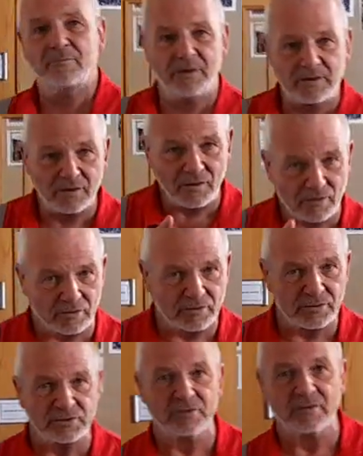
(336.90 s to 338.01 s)

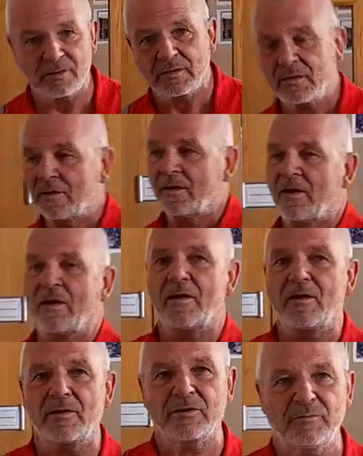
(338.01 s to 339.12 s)
because
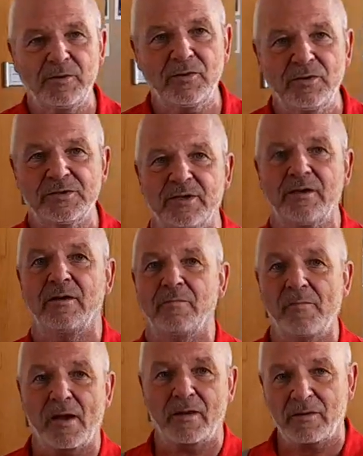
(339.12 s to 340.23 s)
our community
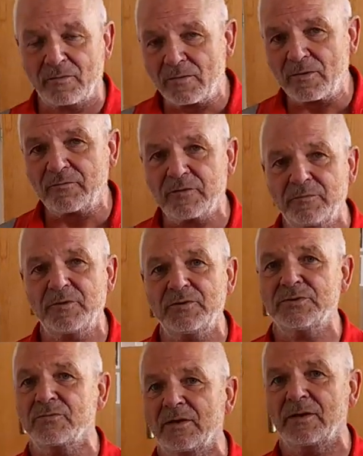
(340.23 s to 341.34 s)
and a lot of
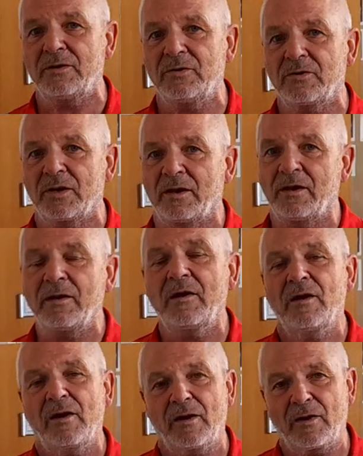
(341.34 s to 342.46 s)
communities around the UK
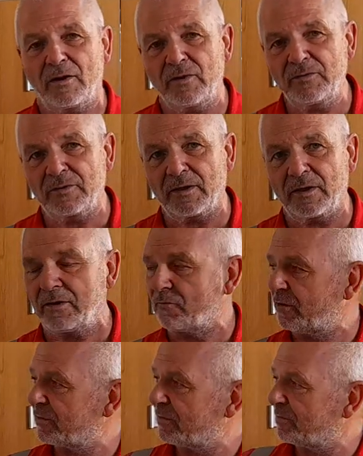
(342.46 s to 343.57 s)
are underlain
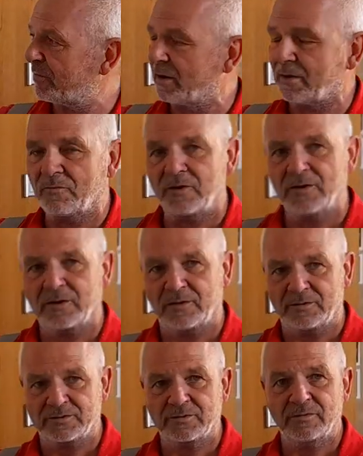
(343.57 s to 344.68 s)
with mine
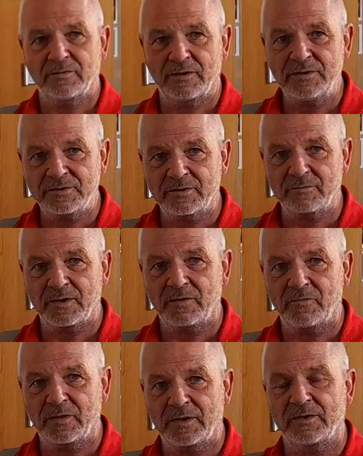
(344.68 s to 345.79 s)
workings. These are the
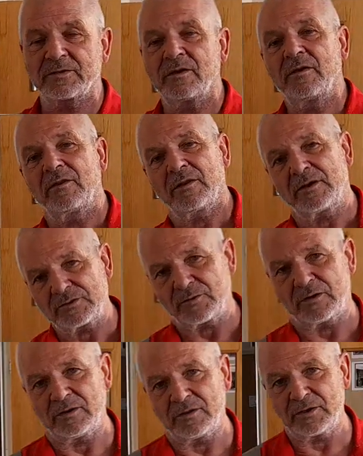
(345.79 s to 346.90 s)
mine workings. That's
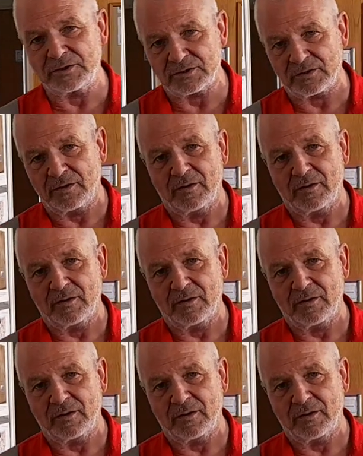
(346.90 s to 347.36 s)
why this